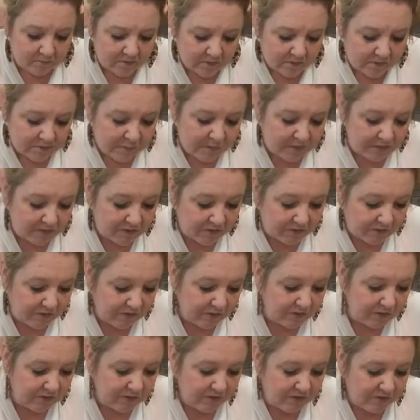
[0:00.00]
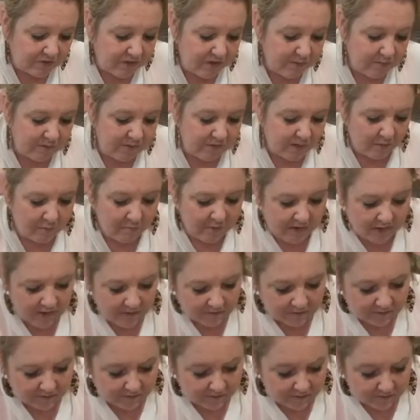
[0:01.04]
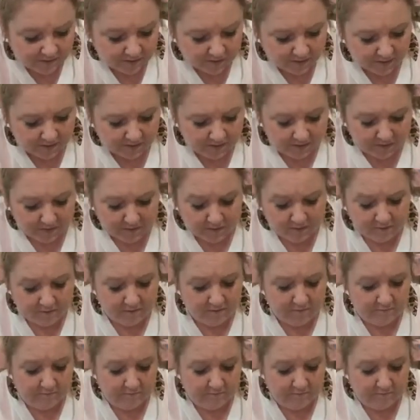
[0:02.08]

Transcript: just make sure your stream's coming out good and